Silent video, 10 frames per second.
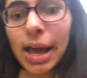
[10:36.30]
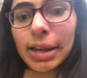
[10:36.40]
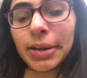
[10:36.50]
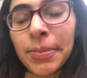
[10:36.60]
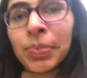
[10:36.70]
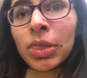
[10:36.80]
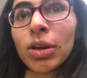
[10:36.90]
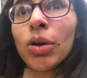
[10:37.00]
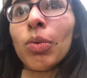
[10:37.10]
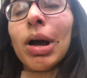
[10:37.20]
and
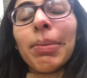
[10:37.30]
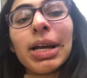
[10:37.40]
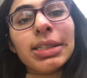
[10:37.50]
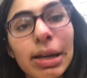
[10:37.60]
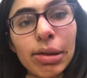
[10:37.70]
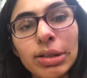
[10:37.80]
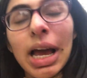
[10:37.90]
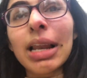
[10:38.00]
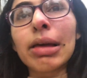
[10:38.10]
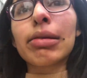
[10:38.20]
where my dad's
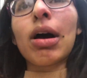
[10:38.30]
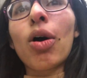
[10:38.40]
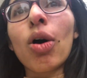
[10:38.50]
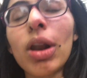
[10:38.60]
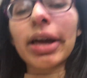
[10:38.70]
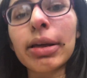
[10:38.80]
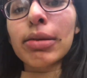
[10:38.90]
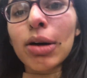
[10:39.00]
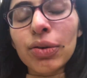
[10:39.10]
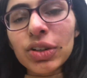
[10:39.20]
hotel is like
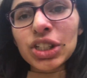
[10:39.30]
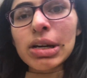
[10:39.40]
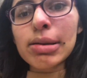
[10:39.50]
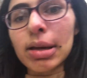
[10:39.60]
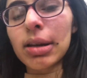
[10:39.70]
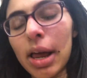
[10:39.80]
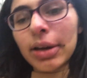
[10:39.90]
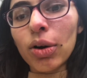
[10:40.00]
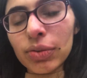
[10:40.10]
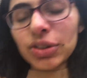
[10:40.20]
Selfridges and
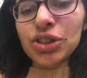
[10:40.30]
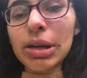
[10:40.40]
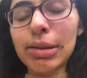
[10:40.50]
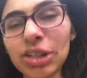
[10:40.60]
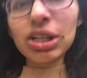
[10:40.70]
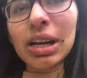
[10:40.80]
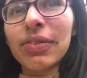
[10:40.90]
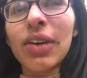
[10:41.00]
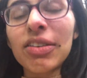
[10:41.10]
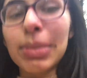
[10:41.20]
like Oxford Street is literally like
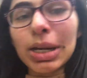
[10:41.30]
a five